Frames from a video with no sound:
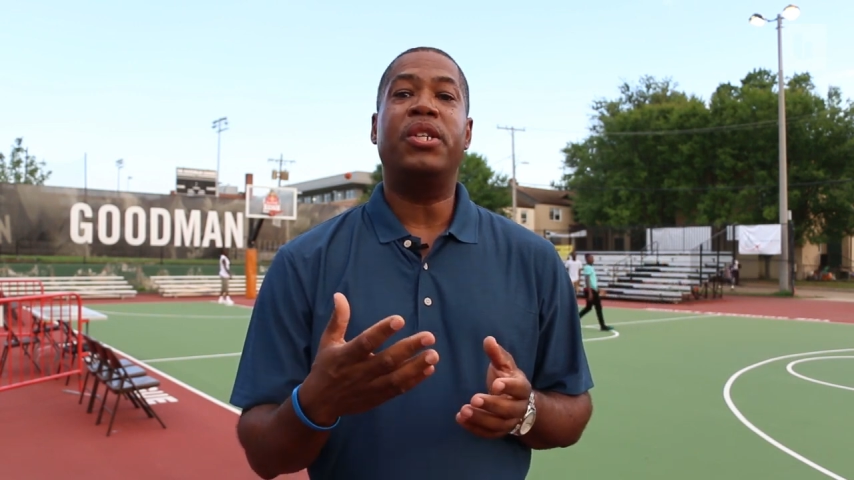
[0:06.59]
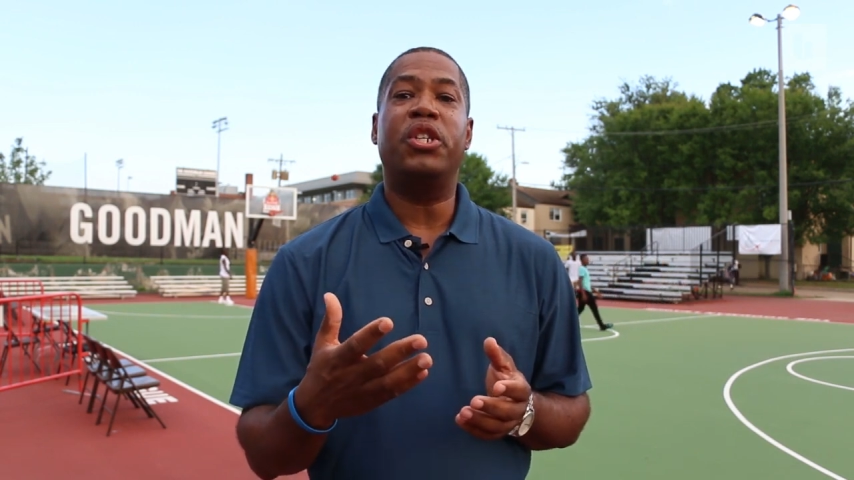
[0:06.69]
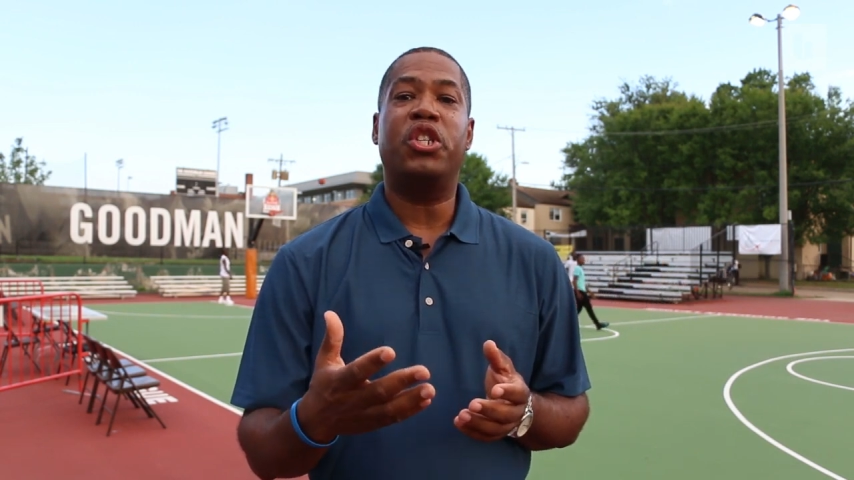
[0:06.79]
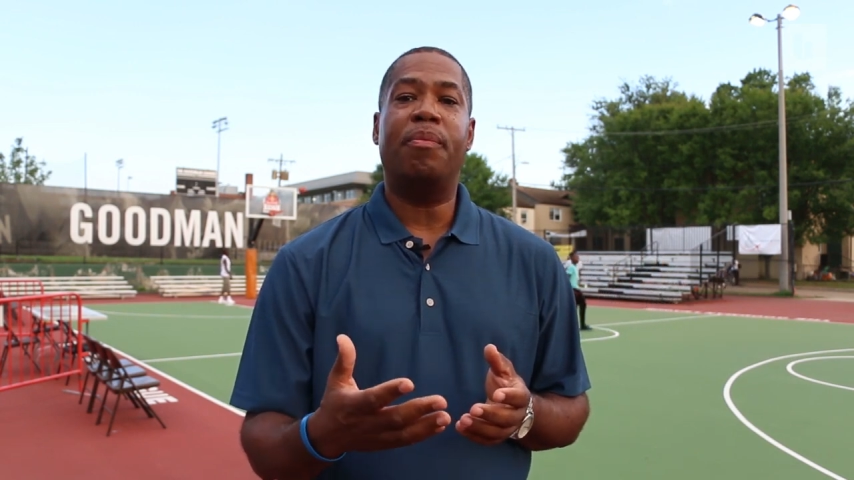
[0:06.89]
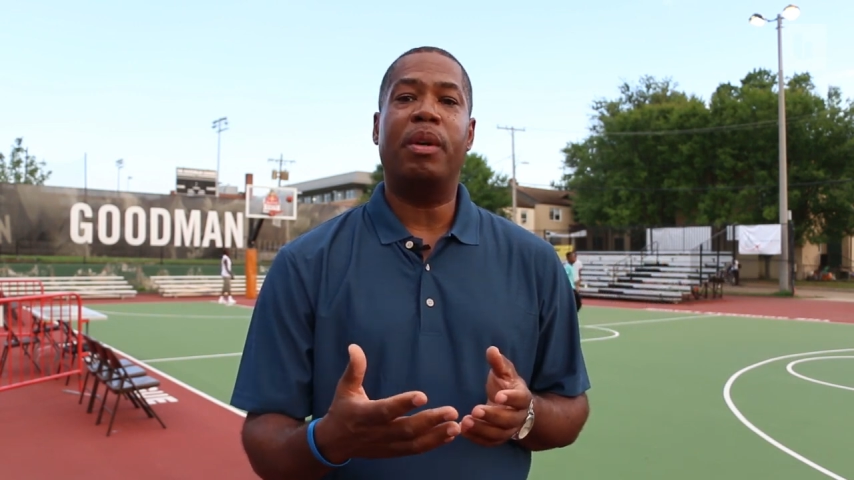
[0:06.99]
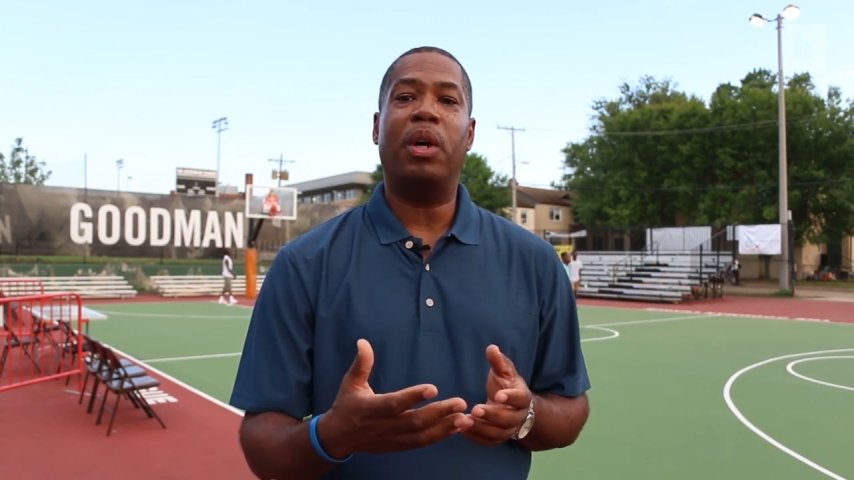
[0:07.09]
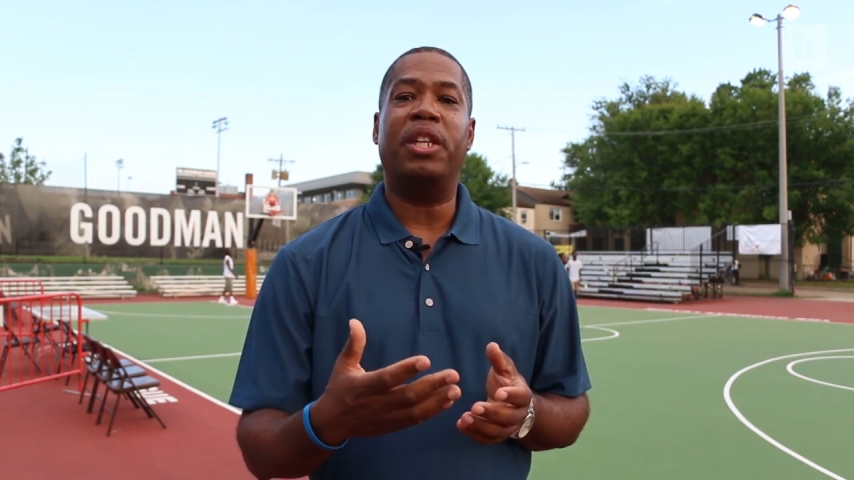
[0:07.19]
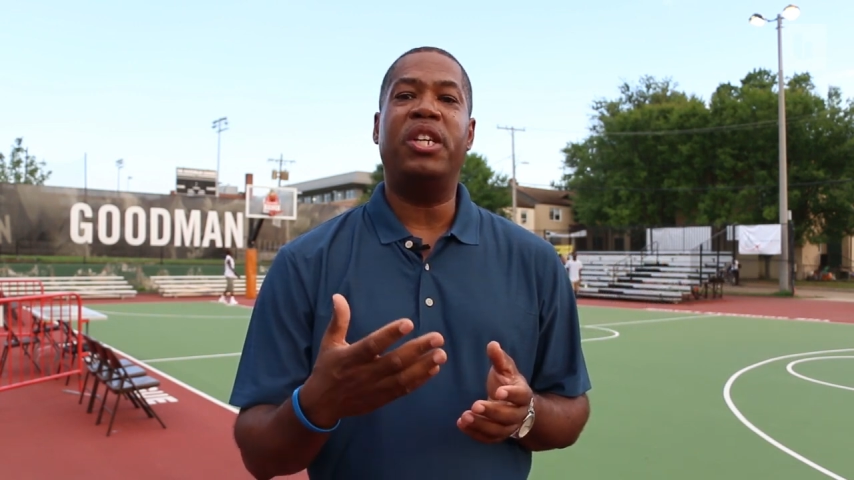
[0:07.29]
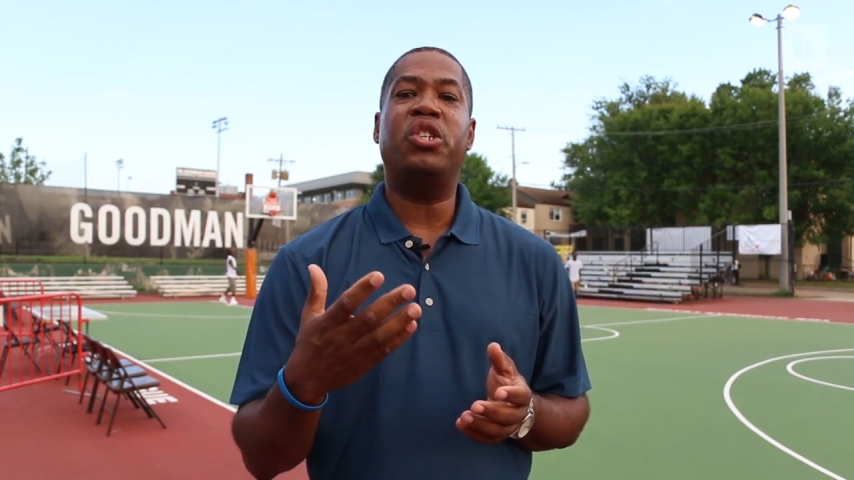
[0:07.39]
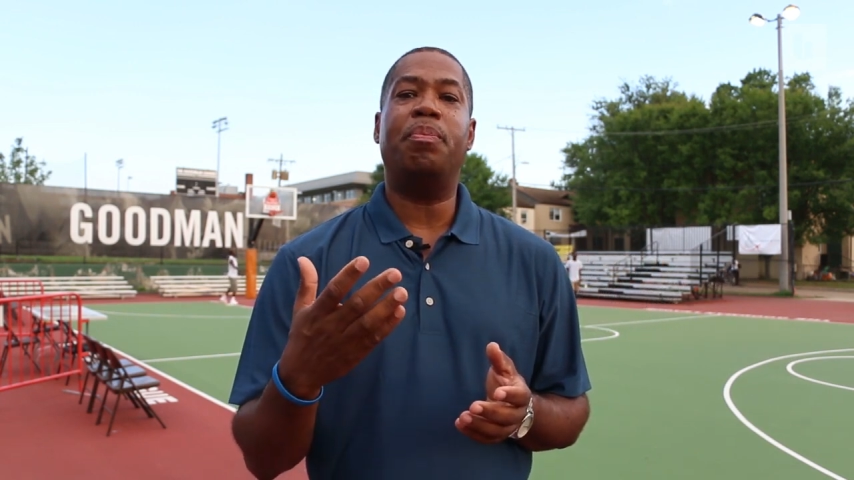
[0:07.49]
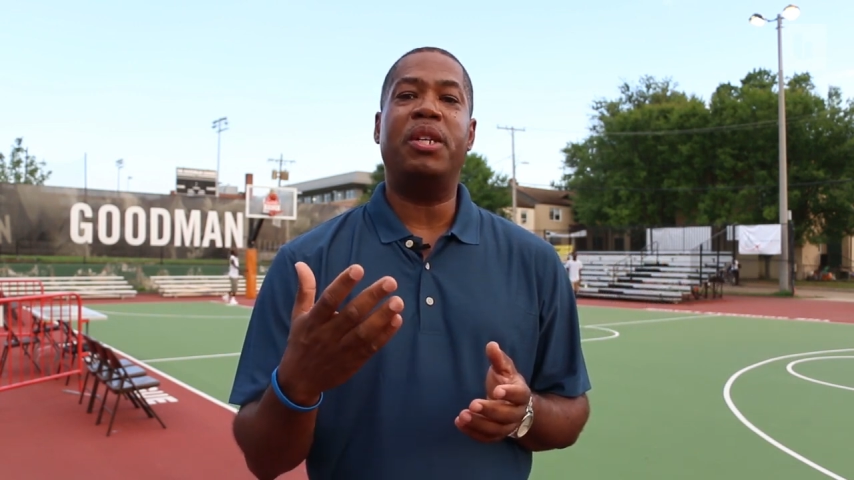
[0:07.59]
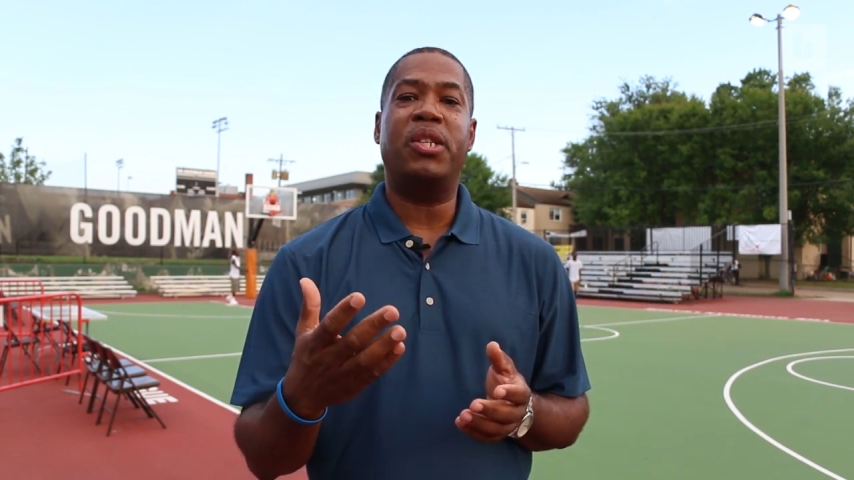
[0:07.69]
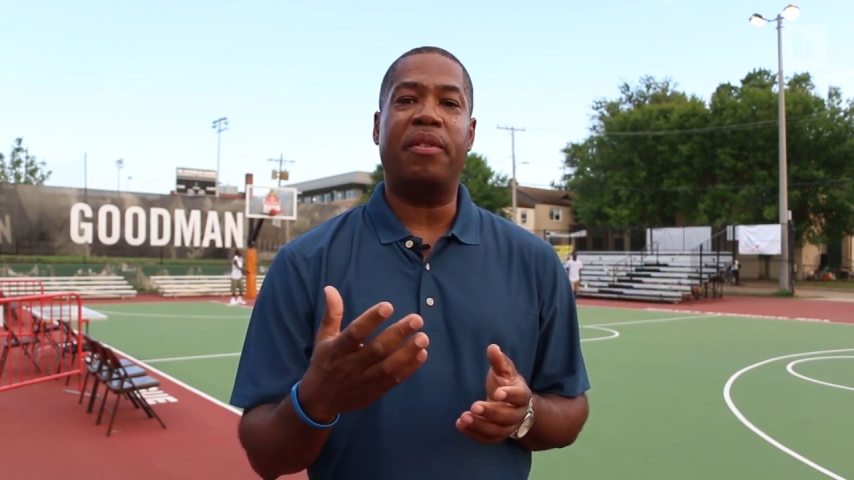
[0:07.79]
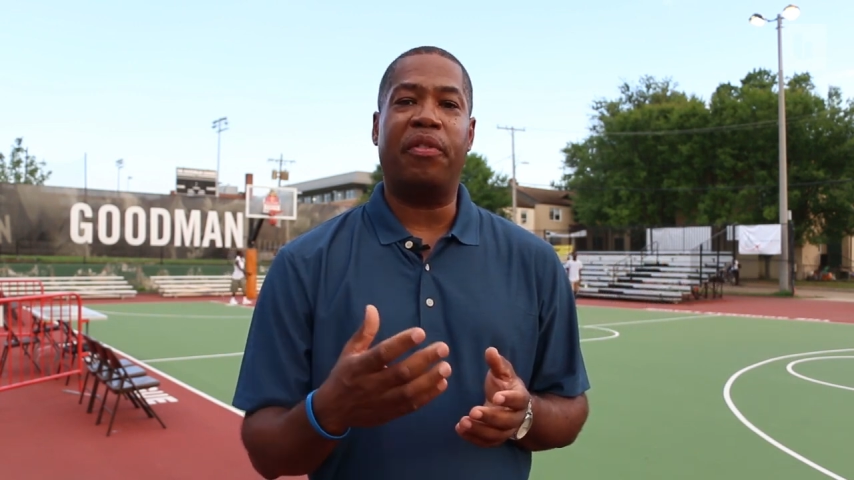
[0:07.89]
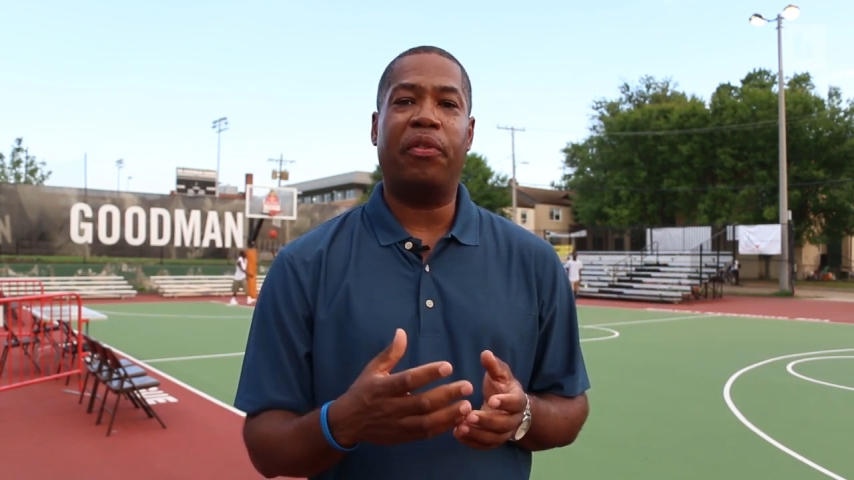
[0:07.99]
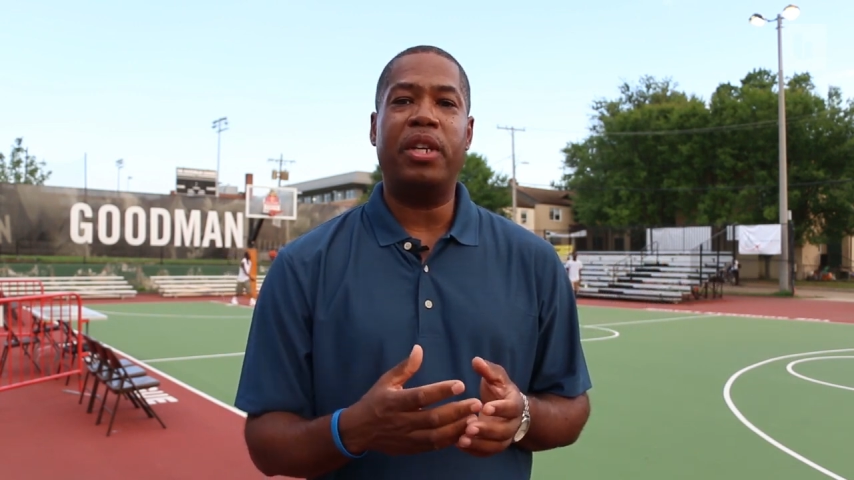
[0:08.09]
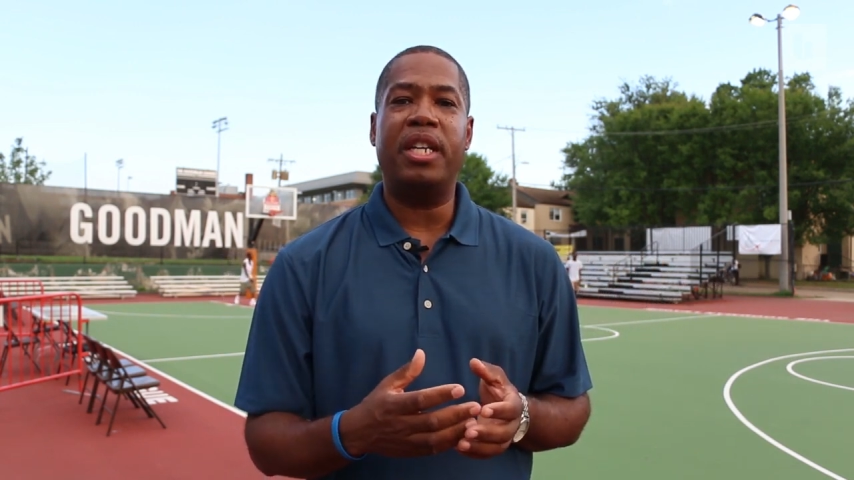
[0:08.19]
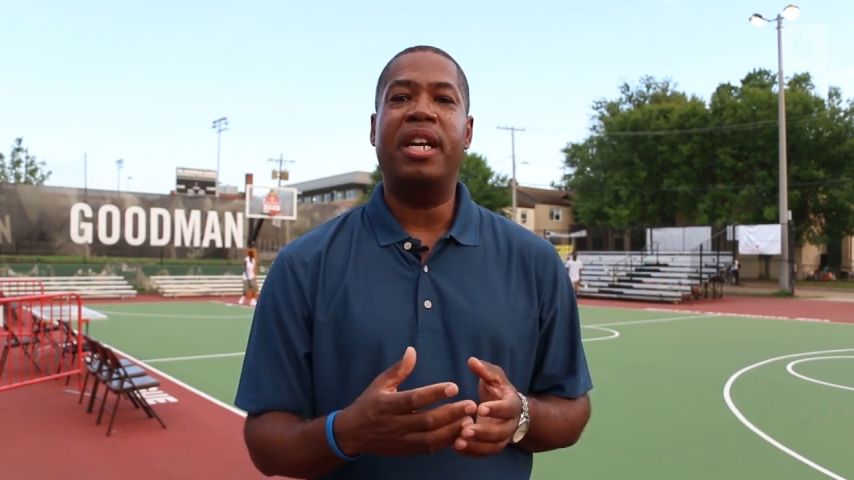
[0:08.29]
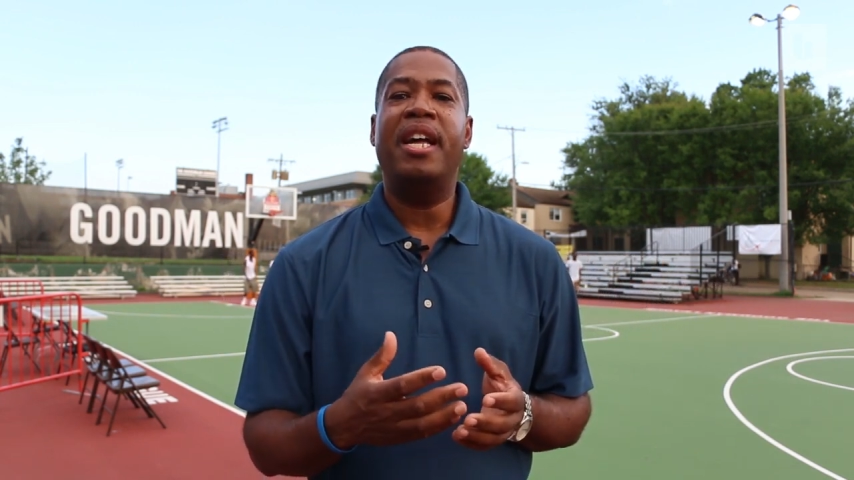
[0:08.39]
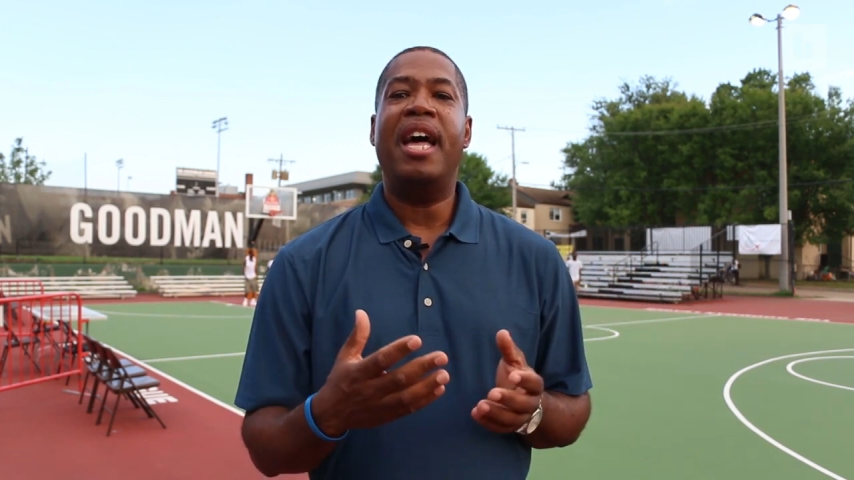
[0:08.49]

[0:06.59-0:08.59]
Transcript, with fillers: to determine whether he should be set free